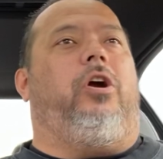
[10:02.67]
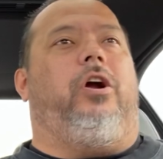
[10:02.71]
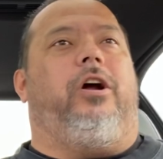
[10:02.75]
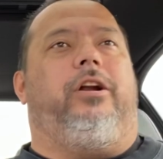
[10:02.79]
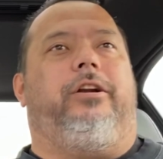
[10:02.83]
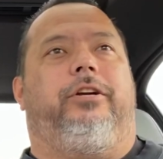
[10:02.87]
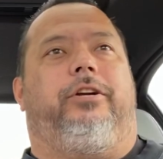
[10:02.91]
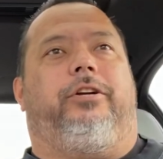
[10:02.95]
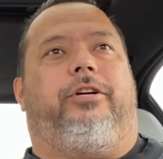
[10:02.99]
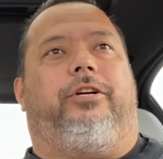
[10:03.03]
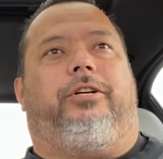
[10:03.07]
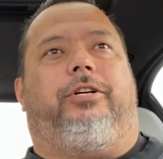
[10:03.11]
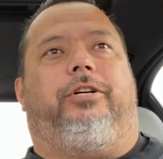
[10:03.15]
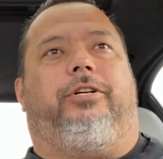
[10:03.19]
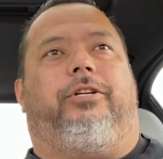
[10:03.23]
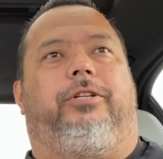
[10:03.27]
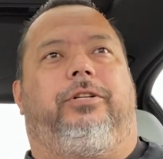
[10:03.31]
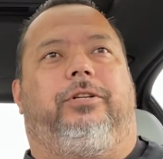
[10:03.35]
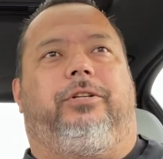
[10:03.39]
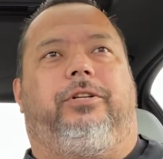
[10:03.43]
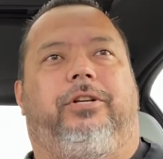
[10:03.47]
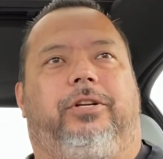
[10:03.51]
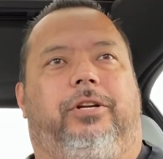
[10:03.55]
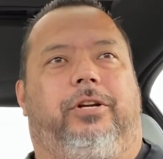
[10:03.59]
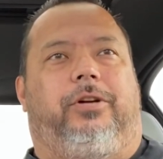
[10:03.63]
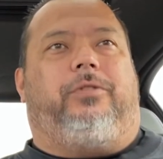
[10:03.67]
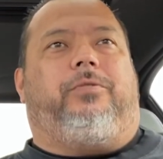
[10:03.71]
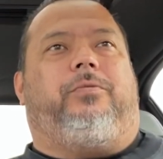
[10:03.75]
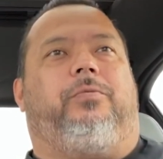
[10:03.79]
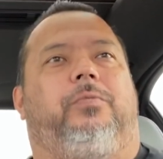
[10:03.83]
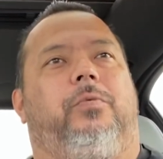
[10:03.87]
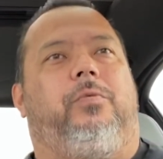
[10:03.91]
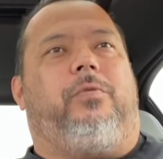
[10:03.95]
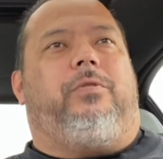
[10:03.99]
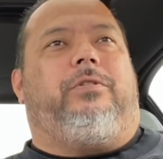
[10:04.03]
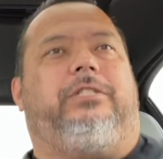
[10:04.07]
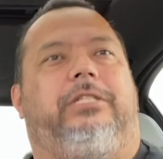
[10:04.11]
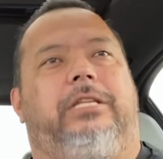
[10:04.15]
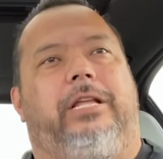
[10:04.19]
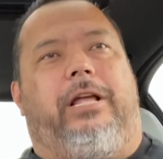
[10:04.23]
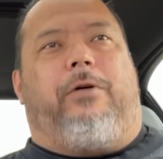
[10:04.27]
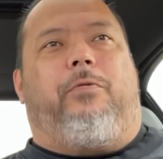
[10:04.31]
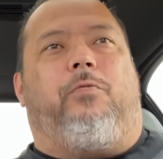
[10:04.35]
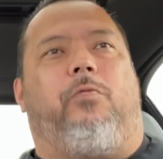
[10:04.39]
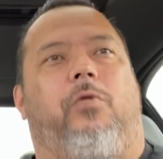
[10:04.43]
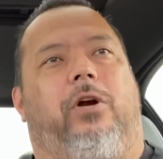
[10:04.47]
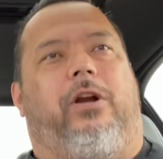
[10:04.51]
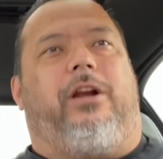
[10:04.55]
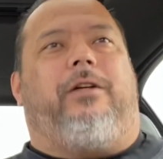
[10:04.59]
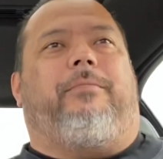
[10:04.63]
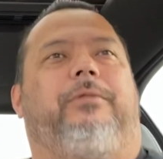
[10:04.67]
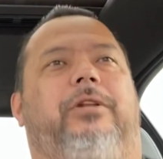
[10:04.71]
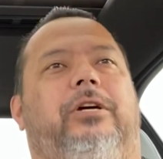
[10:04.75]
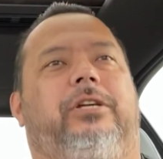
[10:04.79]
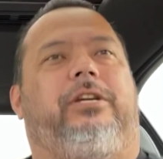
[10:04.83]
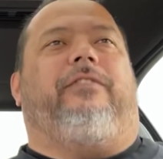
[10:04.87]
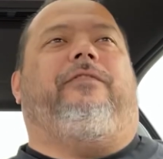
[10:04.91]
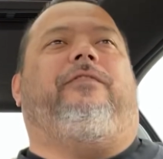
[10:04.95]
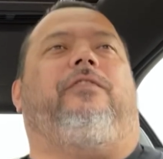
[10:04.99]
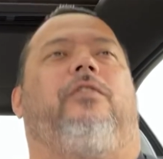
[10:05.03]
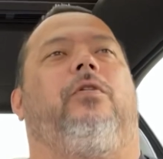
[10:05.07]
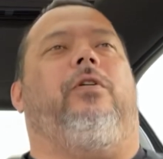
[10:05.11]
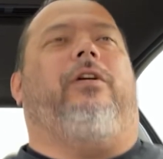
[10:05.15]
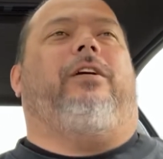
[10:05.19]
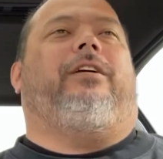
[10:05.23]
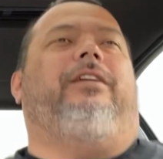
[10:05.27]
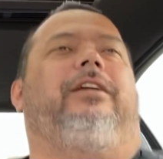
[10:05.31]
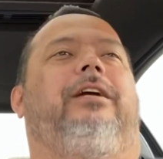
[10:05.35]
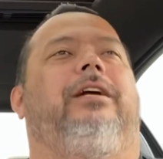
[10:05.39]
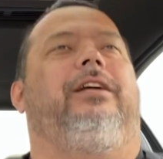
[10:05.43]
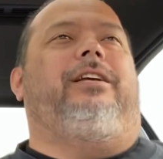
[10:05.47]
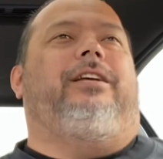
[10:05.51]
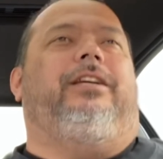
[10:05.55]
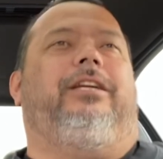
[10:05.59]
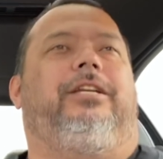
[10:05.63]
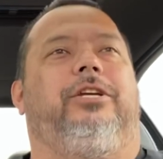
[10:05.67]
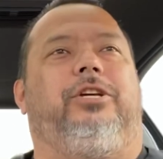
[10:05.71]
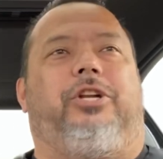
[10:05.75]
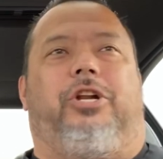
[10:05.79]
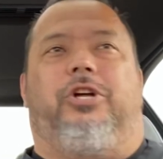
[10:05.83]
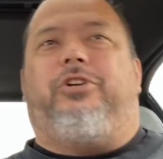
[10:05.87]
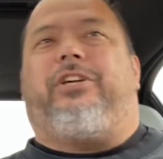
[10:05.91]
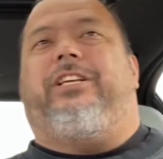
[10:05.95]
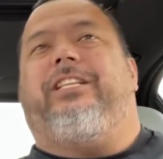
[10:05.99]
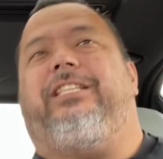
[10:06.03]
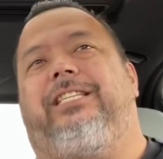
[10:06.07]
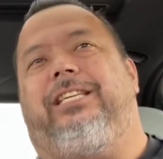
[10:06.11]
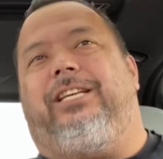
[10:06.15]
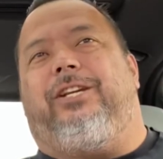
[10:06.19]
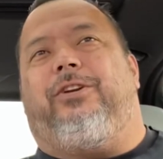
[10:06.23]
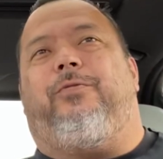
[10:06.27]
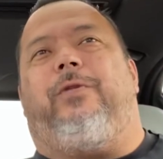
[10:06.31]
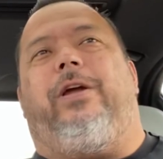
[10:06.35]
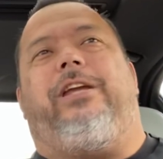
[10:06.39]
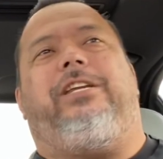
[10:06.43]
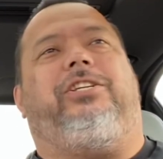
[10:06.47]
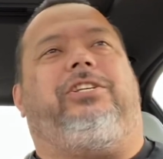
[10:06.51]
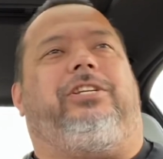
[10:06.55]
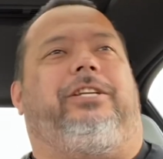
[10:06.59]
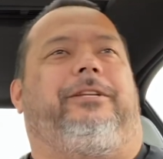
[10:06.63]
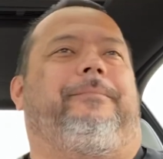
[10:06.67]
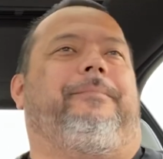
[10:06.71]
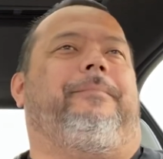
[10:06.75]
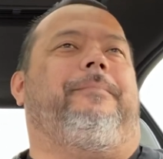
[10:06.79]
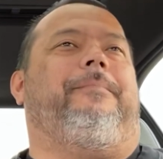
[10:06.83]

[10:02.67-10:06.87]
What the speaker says: under, you know, what's that word I'm looking for, you know, consideration.